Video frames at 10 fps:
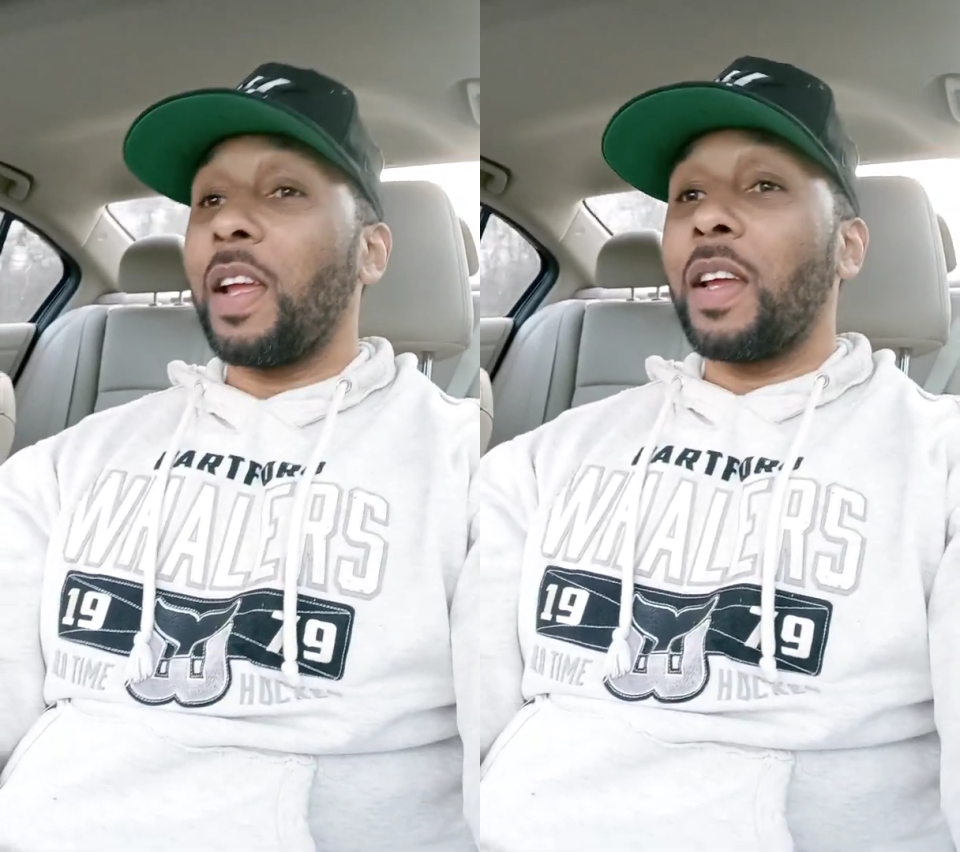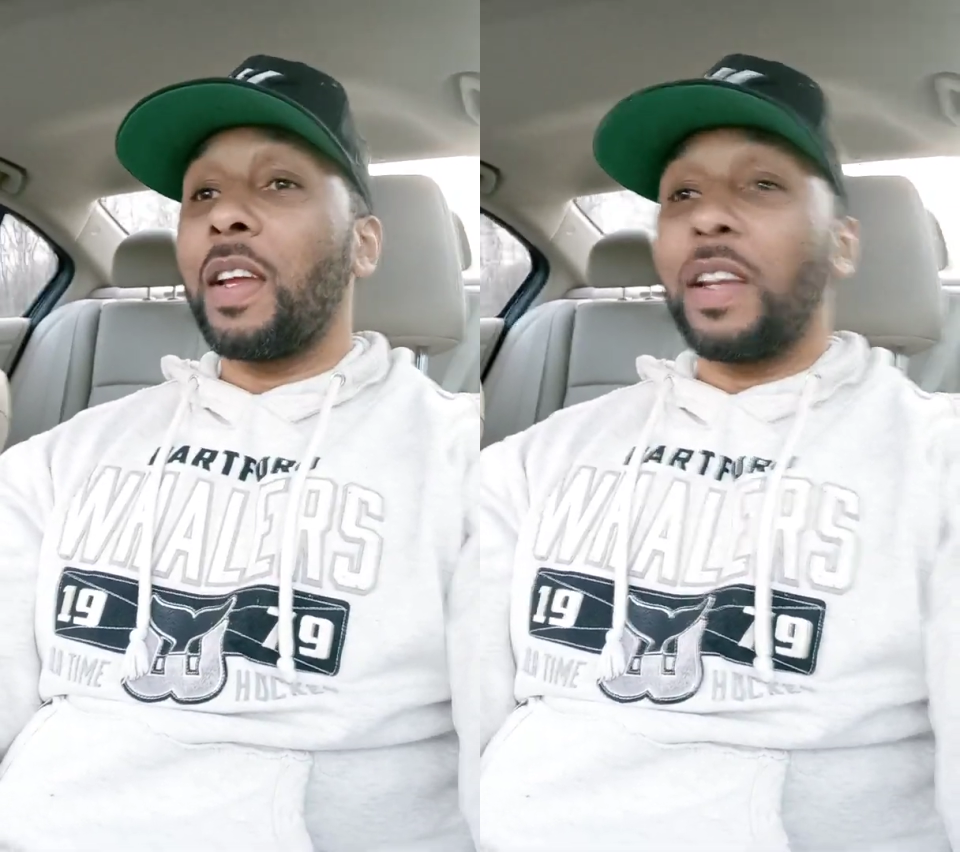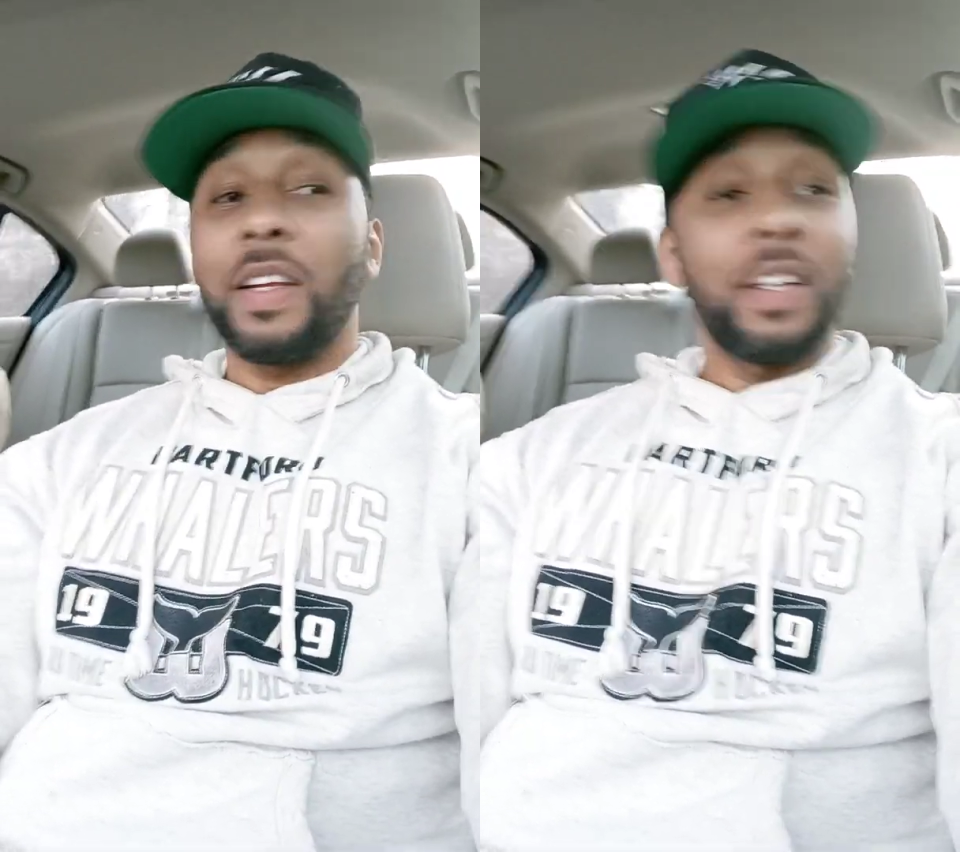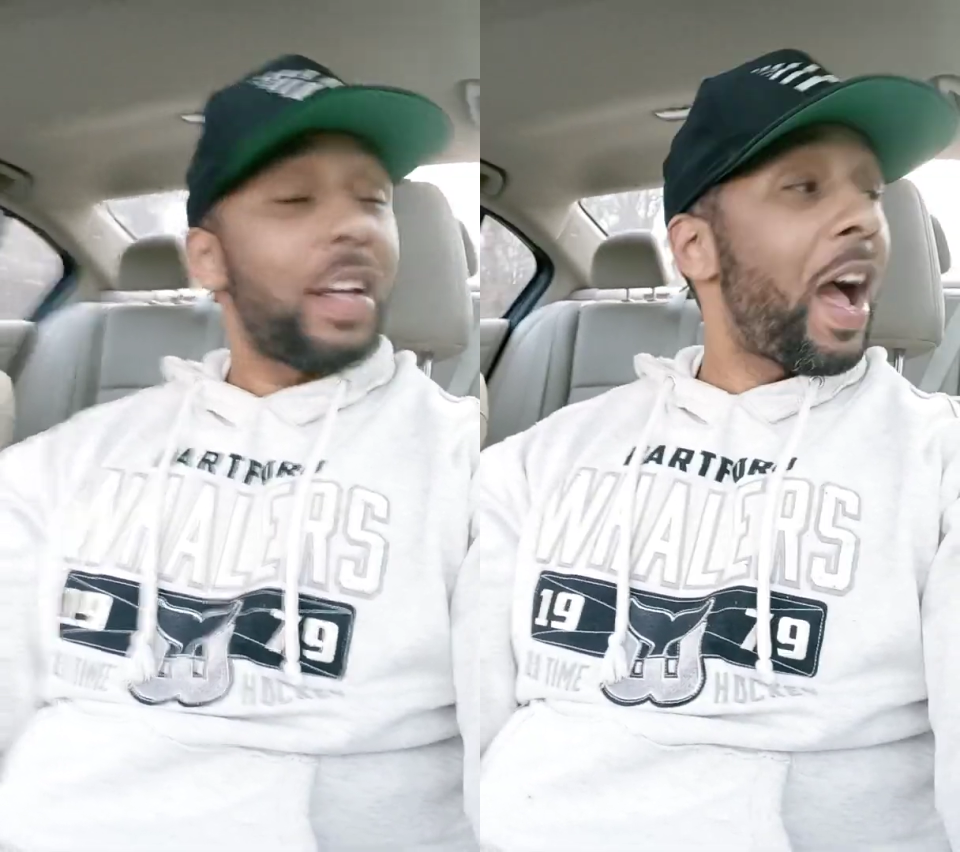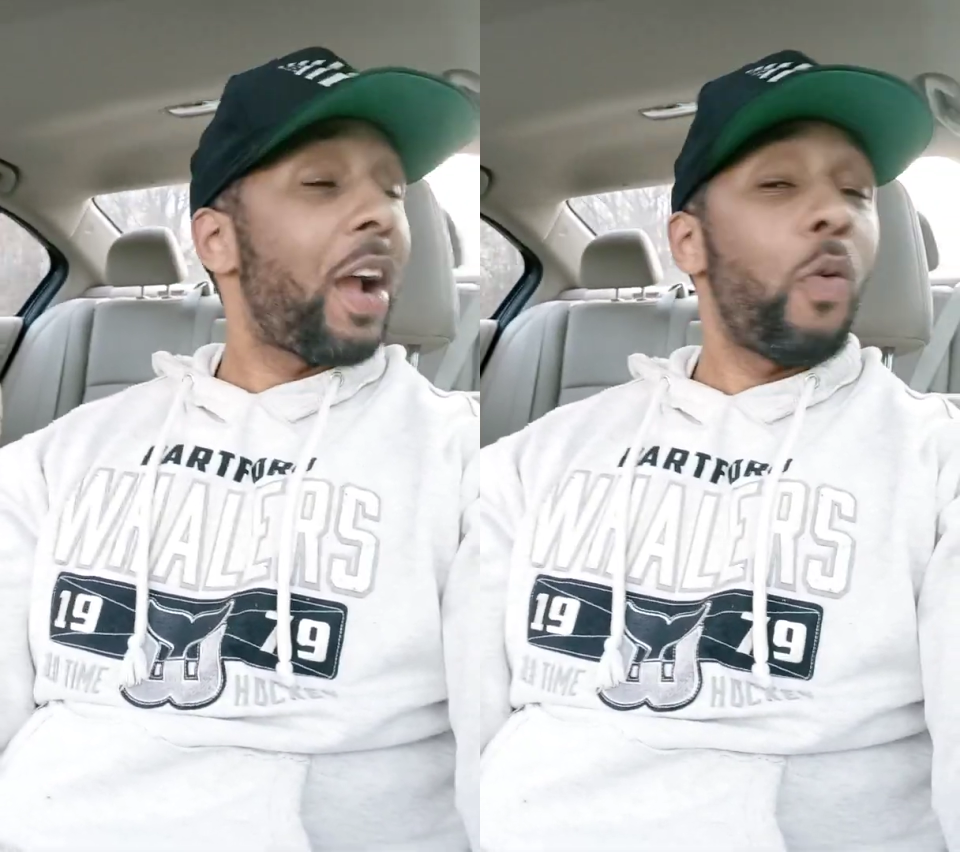
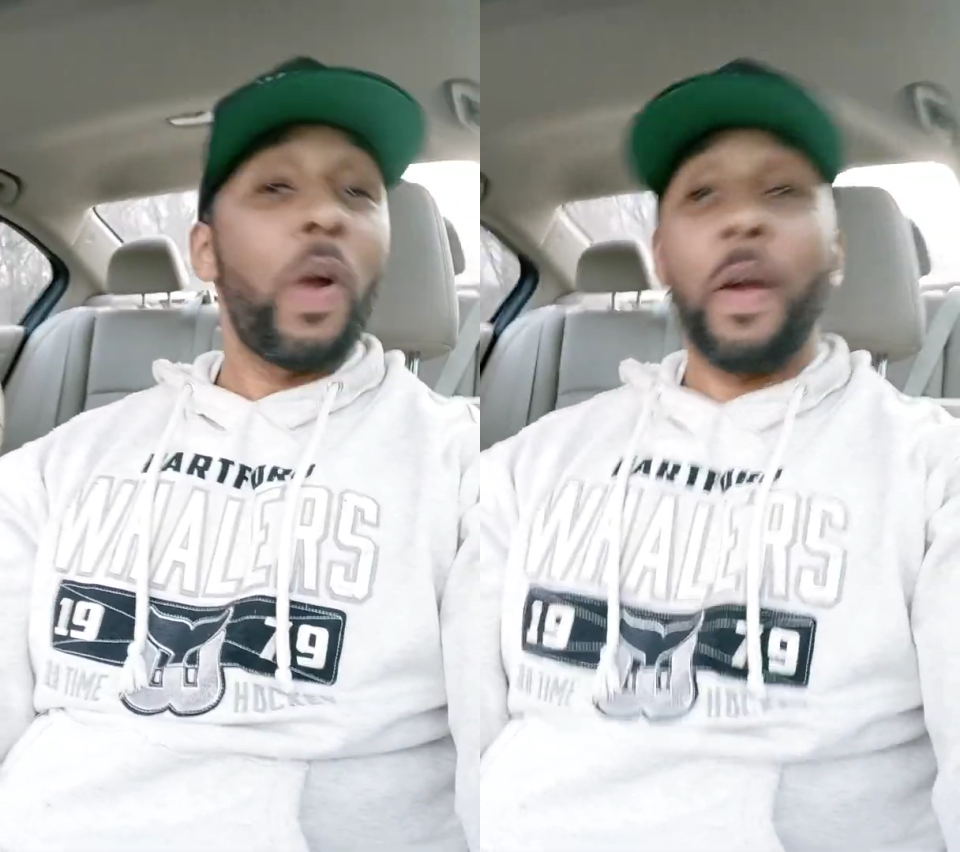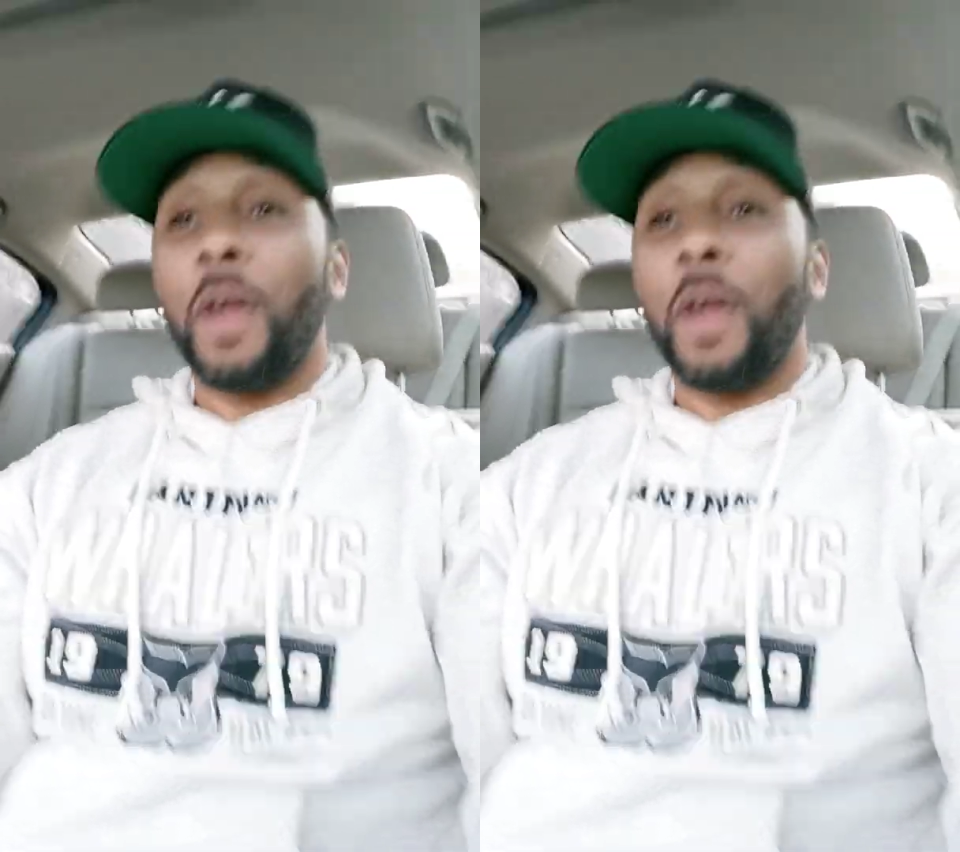I can wear